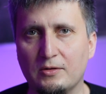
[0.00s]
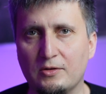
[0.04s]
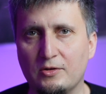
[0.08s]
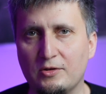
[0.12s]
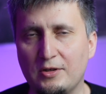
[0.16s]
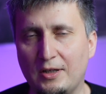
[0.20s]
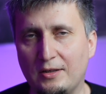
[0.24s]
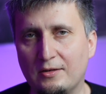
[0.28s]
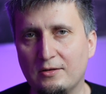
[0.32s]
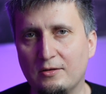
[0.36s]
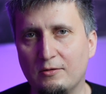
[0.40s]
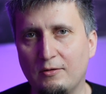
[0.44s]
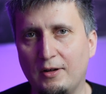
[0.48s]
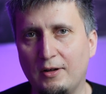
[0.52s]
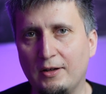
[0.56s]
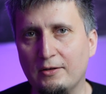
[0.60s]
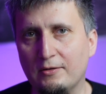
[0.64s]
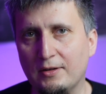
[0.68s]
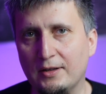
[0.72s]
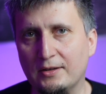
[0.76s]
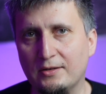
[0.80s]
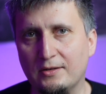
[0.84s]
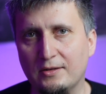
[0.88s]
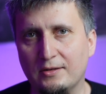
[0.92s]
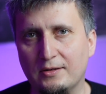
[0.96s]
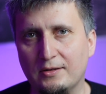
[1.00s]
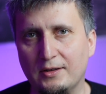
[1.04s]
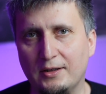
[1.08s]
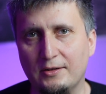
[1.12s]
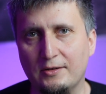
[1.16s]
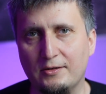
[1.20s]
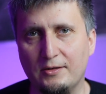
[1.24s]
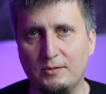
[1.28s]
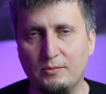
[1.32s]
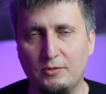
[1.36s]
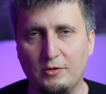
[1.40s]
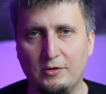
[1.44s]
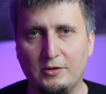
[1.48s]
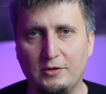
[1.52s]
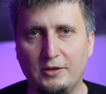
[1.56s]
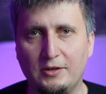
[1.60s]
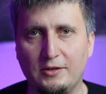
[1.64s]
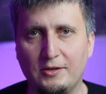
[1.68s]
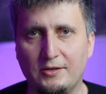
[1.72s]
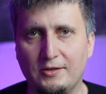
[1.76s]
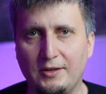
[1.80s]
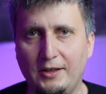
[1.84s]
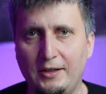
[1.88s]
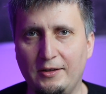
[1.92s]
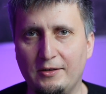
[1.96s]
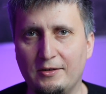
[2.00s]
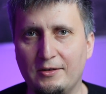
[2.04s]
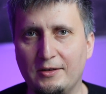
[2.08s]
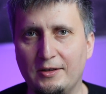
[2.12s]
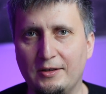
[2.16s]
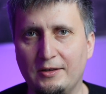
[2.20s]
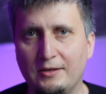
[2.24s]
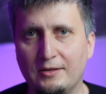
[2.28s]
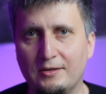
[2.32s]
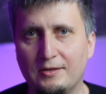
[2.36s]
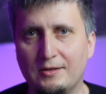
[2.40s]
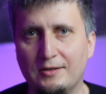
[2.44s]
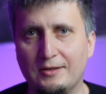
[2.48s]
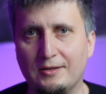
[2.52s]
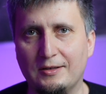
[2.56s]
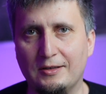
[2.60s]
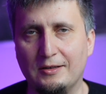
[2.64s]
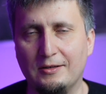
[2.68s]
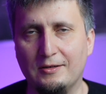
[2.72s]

just UI UX designer and product designer is